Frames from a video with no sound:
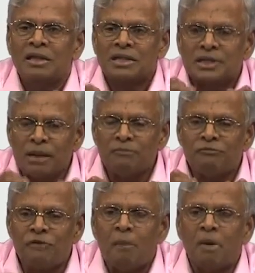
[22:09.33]
some
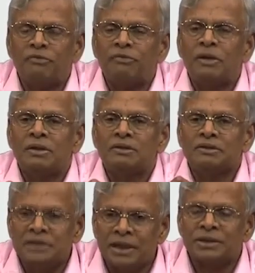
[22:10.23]
form of
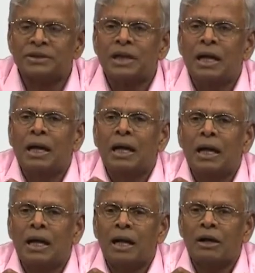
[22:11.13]
this
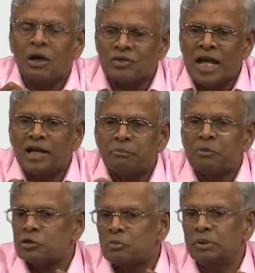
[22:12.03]
causality
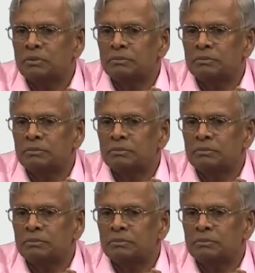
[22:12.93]
principle.